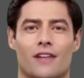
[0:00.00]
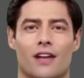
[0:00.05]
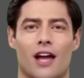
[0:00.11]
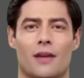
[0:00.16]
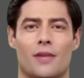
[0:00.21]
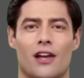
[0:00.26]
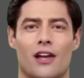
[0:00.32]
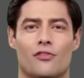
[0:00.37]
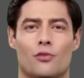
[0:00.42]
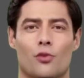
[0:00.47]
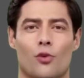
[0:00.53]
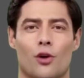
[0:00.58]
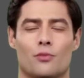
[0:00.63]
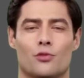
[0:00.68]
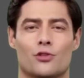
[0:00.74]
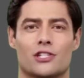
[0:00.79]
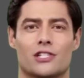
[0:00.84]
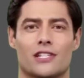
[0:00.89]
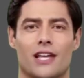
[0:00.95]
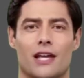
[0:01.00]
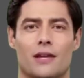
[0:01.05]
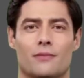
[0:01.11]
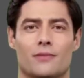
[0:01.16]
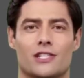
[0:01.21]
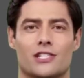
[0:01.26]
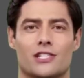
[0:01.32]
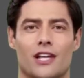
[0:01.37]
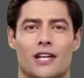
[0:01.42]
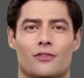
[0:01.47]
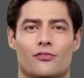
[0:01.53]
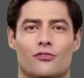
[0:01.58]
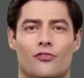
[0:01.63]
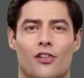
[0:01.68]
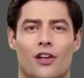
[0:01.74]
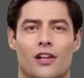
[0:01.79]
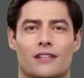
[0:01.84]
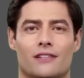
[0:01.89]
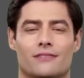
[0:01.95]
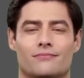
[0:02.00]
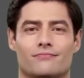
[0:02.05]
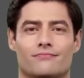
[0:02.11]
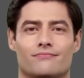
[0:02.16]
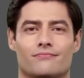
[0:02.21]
and everyone was saying the same thing.